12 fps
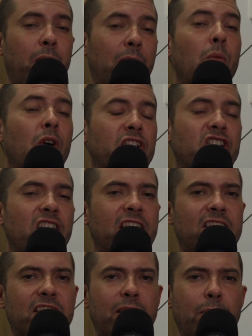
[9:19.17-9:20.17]
he was
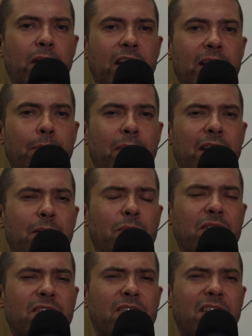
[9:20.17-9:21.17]
chasing the money, but it
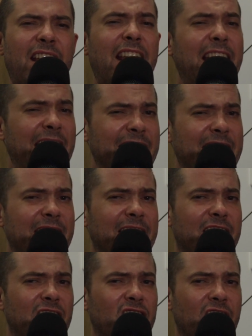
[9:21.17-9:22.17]
was easier
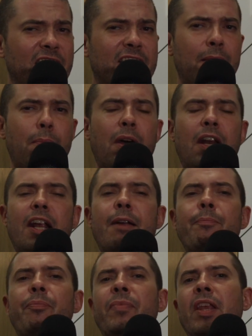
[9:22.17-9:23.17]
to chase the money.
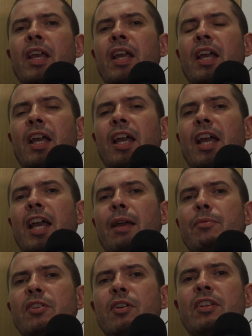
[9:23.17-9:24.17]

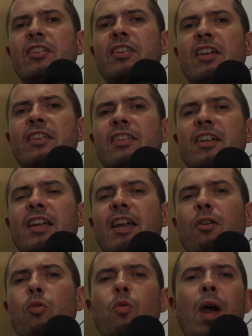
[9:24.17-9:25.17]
So he decides to
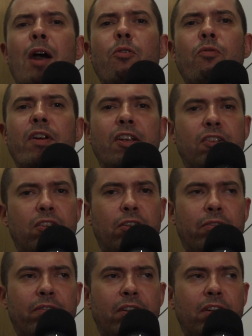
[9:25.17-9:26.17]
get all outraged
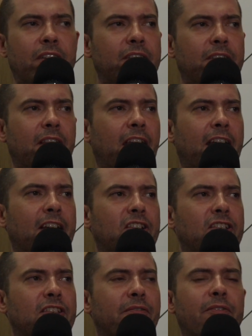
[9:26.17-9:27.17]
over, like,
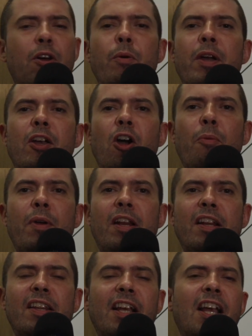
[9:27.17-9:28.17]
just a throwaway
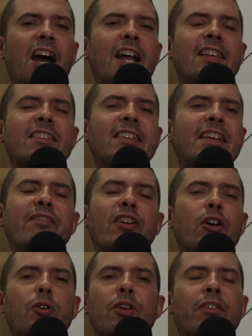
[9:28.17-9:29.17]
comment. The guy doesn't even
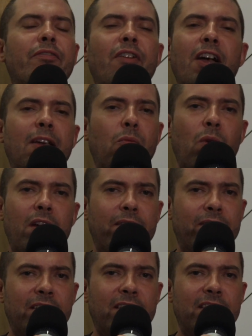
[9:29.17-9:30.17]
know who your fucking
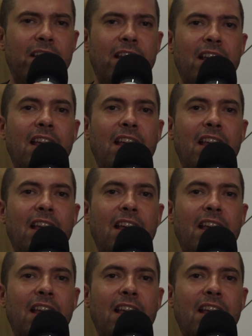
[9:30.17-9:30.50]
wife is.